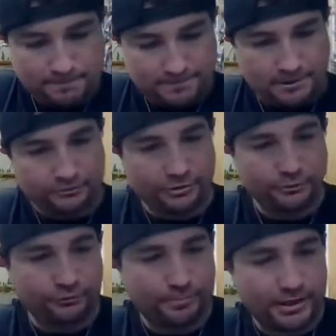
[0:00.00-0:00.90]
There's no
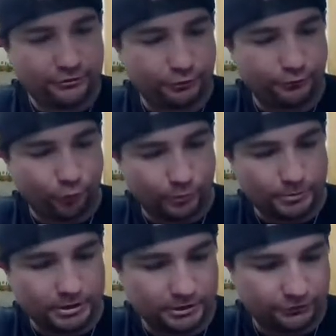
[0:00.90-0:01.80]
special
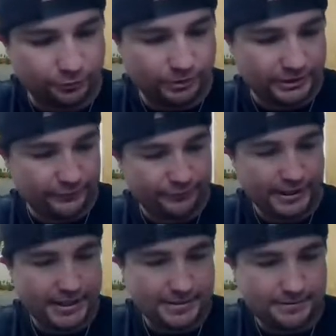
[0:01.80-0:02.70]
formula to a lift
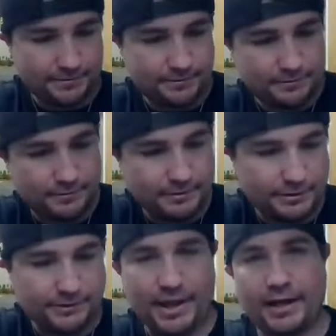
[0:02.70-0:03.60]
gate
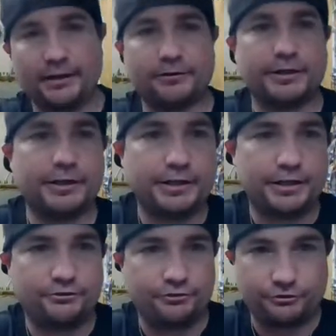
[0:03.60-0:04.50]
in that area, and
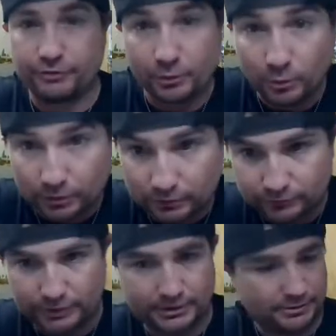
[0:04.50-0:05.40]
it works,
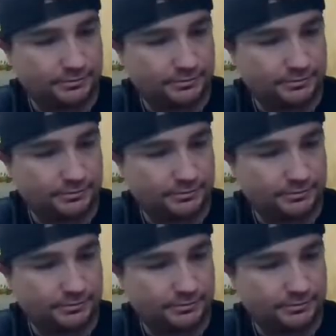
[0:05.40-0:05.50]
right?